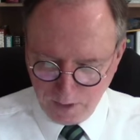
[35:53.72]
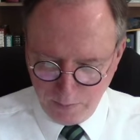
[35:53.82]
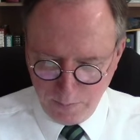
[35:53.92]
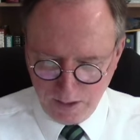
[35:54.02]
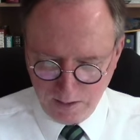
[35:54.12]

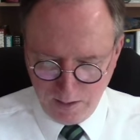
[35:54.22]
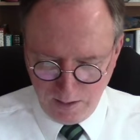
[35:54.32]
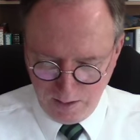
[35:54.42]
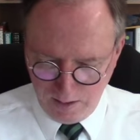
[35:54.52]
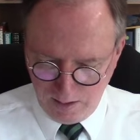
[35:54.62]
But
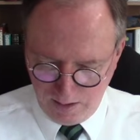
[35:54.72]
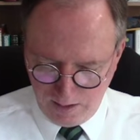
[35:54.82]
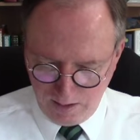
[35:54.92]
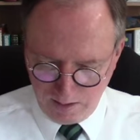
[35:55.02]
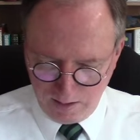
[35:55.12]

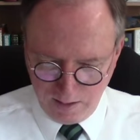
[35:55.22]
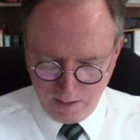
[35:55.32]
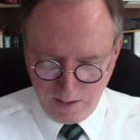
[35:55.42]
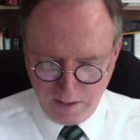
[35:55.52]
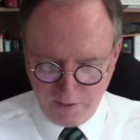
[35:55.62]
uh,
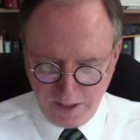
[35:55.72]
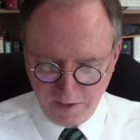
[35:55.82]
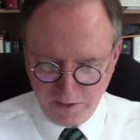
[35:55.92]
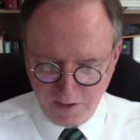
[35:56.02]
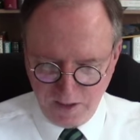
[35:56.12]
clearly the
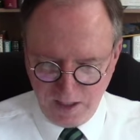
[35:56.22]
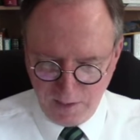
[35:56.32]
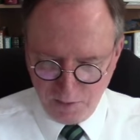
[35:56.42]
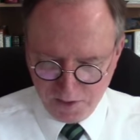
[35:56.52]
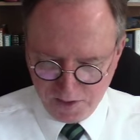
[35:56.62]
writer to the
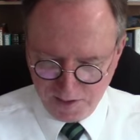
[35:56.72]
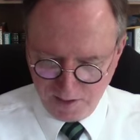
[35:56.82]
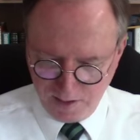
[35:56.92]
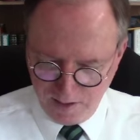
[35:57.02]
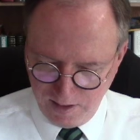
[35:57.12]
Hebrews
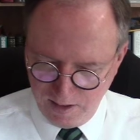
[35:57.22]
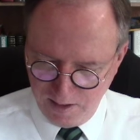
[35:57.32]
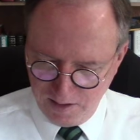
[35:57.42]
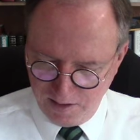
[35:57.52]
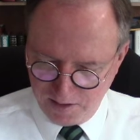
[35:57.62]

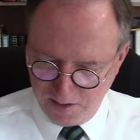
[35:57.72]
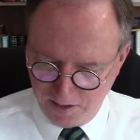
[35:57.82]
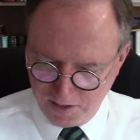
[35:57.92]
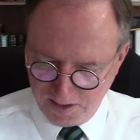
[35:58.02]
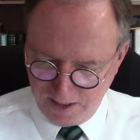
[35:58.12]

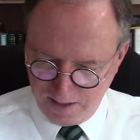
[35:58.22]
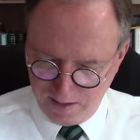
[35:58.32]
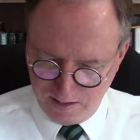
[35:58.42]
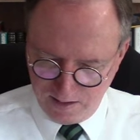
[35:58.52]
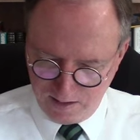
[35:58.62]
considers that
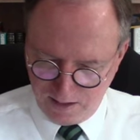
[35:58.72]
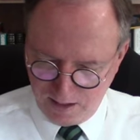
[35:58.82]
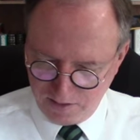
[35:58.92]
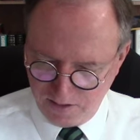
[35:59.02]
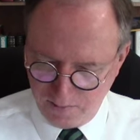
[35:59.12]

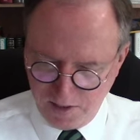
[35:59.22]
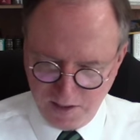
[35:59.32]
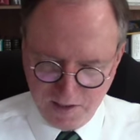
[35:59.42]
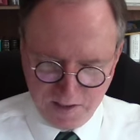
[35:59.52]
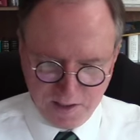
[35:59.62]
doctrine to
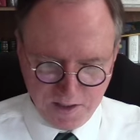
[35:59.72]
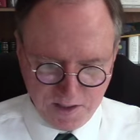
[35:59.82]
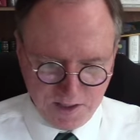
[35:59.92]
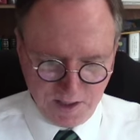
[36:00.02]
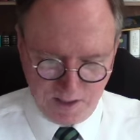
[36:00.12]
be
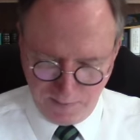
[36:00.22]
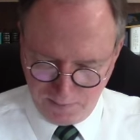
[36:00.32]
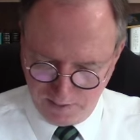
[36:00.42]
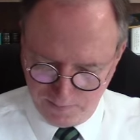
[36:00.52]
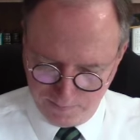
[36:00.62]

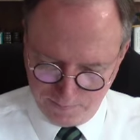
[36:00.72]
significant.